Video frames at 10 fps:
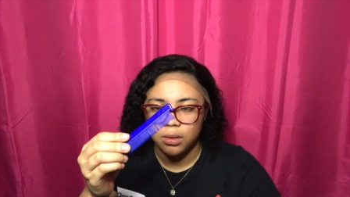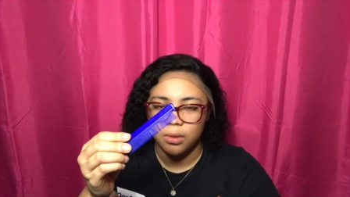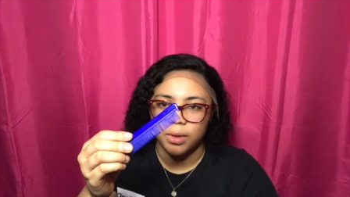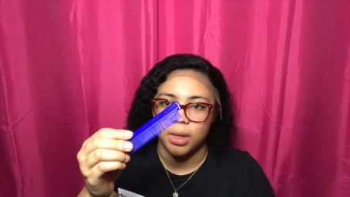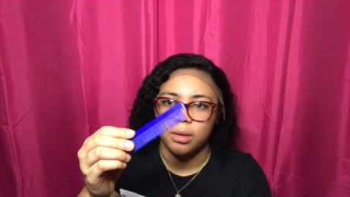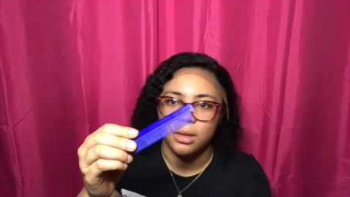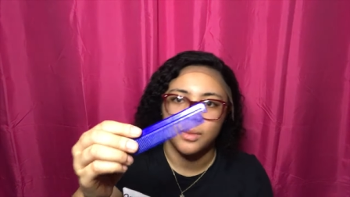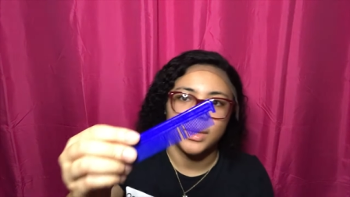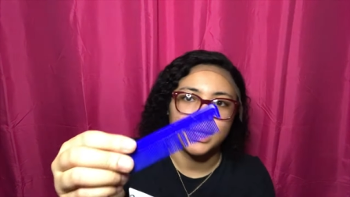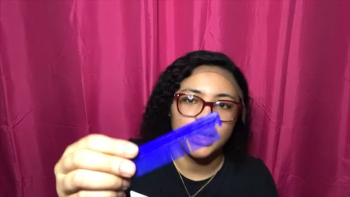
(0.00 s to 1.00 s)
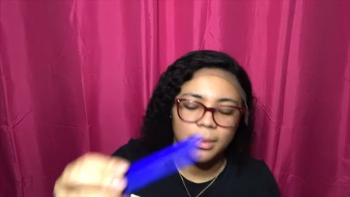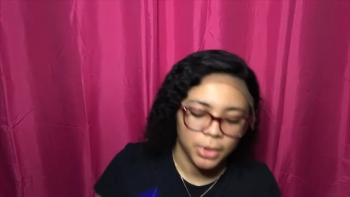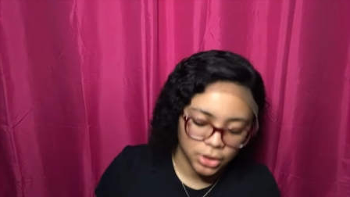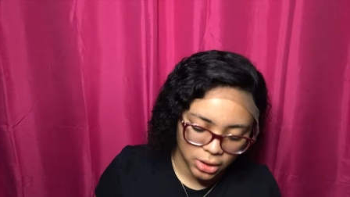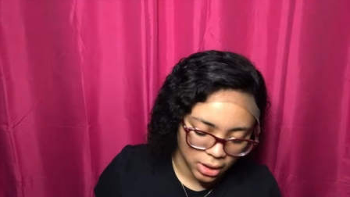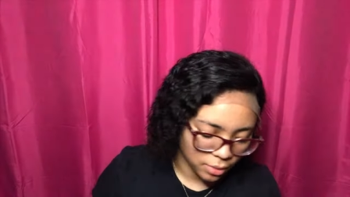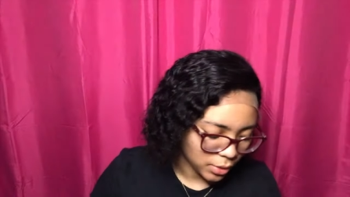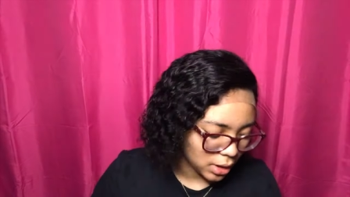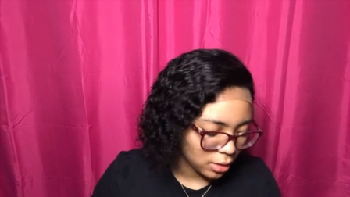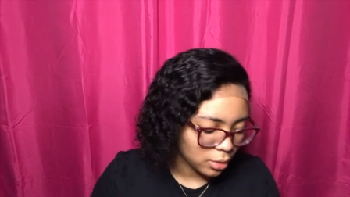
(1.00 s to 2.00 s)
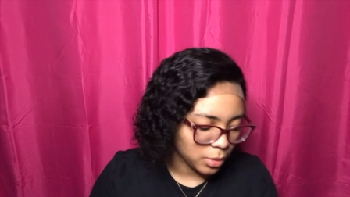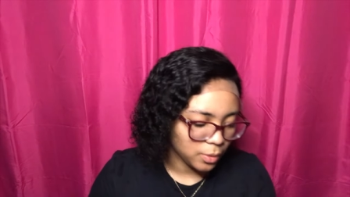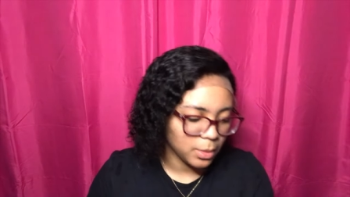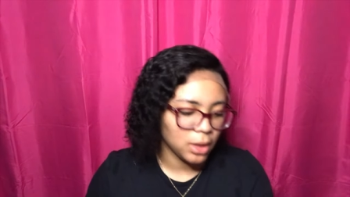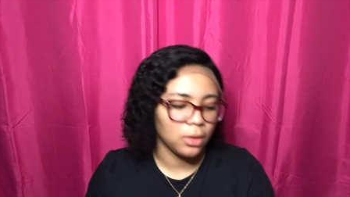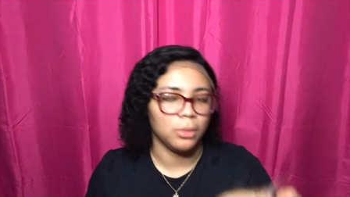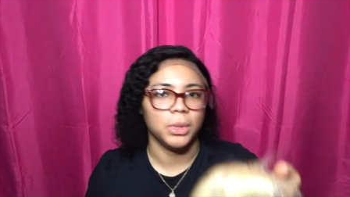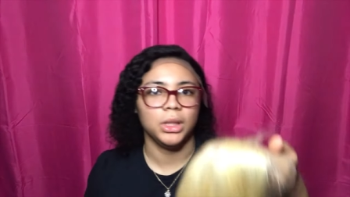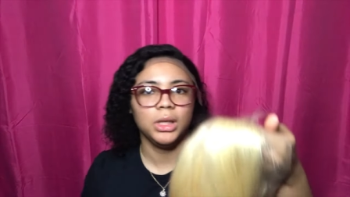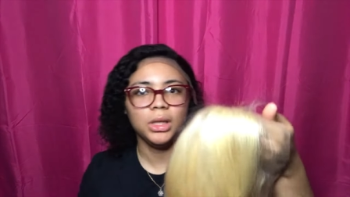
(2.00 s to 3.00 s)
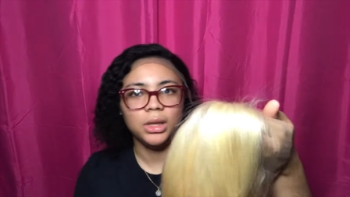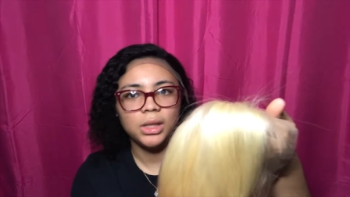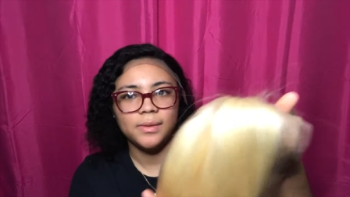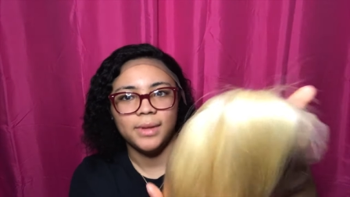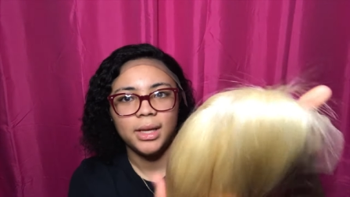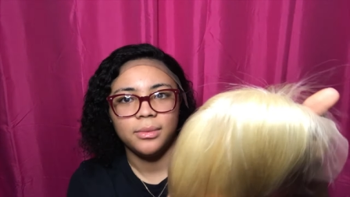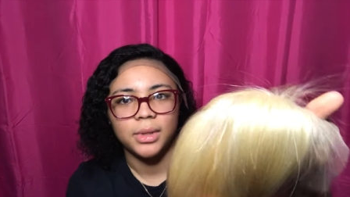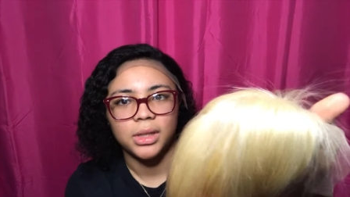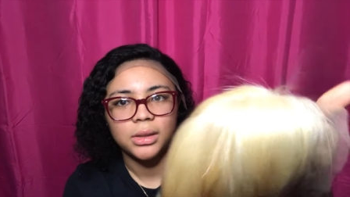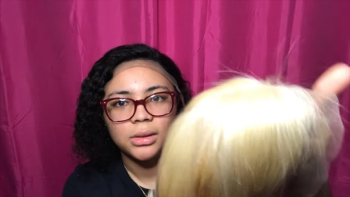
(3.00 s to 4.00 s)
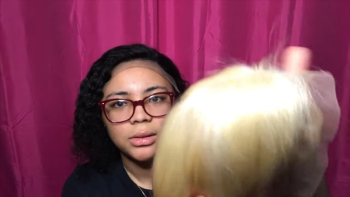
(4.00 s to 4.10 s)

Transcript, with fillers: Okay, it wasn't that much shedding when I combed it with my comb, but look at these flyaways.